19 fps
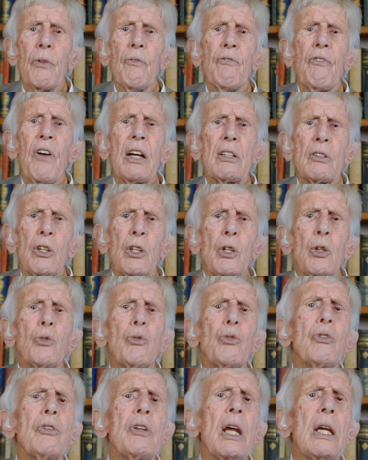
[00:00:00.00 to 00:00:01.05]
In fact, he
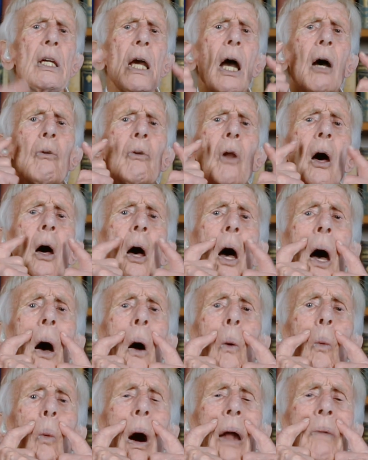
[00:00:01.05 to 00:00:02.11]
used to take out
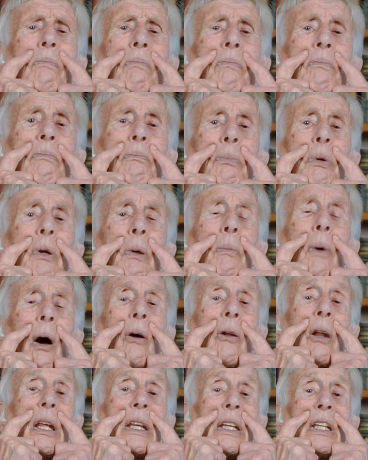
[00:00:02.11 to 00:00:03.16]
one
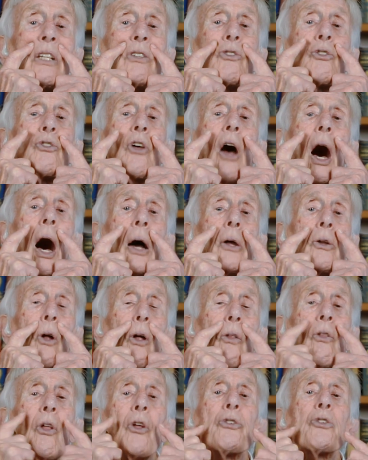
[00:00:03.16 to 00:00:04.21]
premolar each side
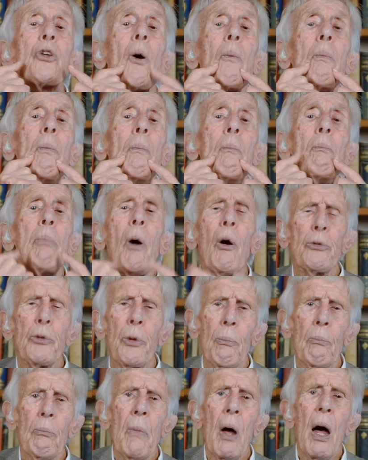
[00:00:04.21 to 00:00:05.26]
on the top and
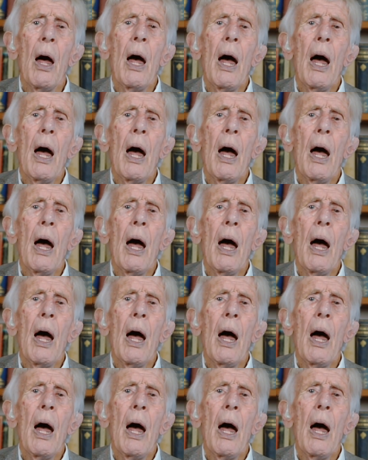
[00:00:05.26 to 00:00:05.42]
bottom,